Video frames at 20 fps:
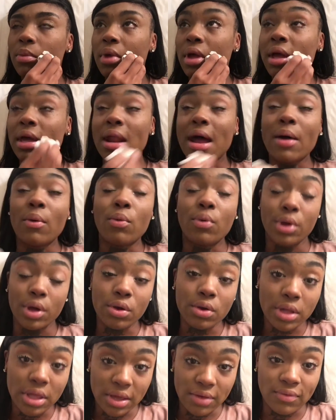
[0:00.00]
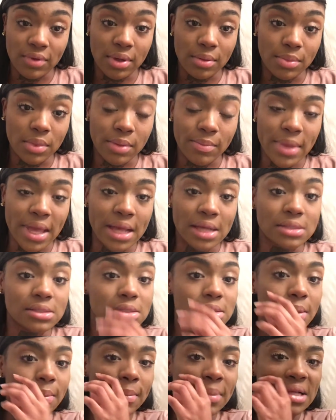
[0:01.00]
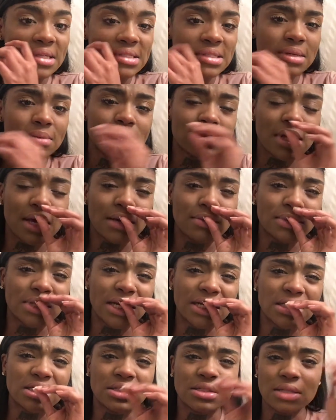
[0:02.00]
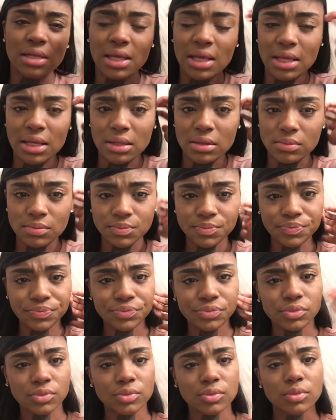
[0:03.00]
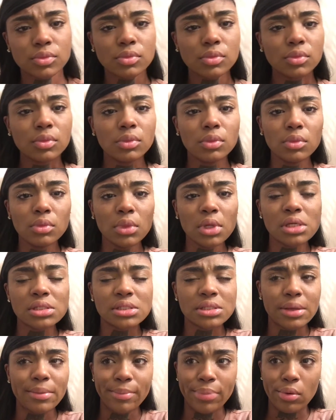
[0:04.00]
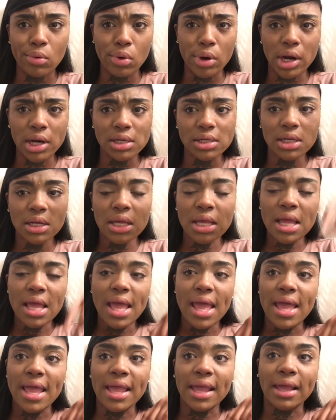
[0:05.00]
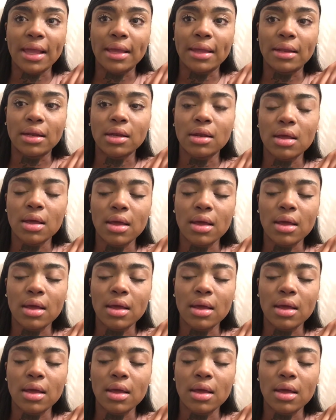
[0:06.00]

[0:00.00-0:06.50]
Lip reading: and I will give him the best, but sometimes I just need support, and